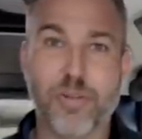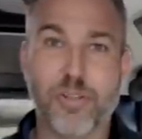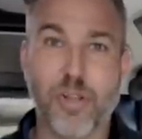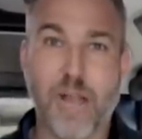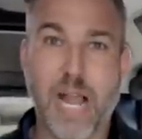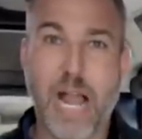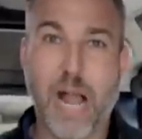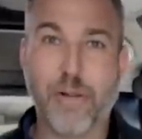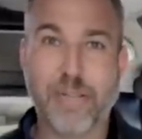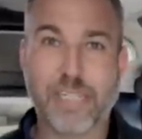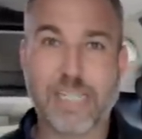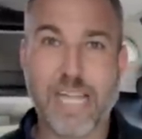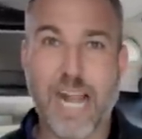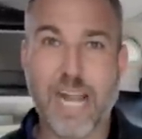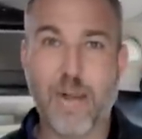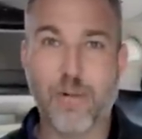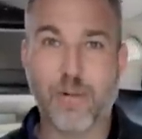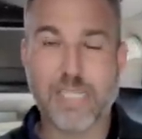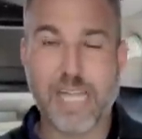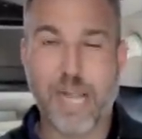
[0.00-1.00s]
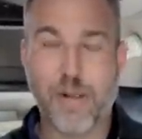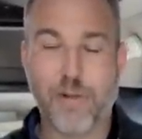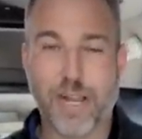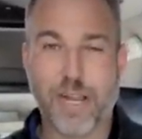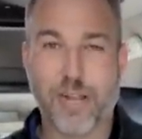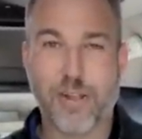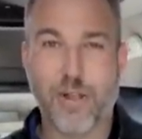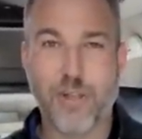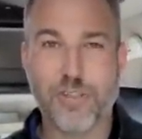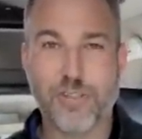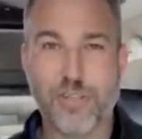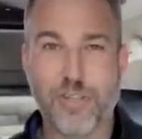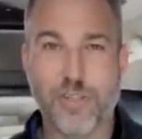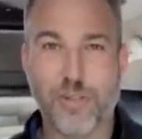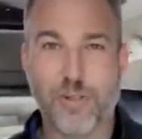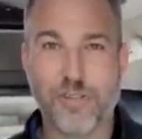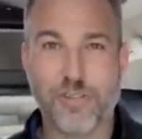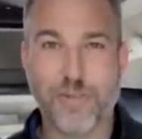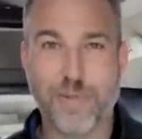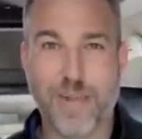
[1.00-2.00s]
So how excited was I when I called yeah. you and
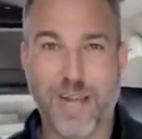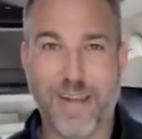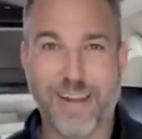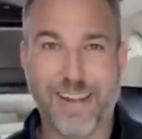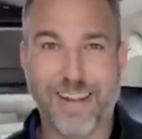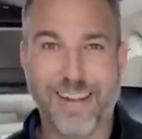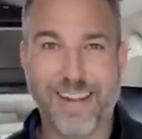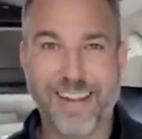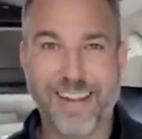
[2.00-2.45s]
told you about it?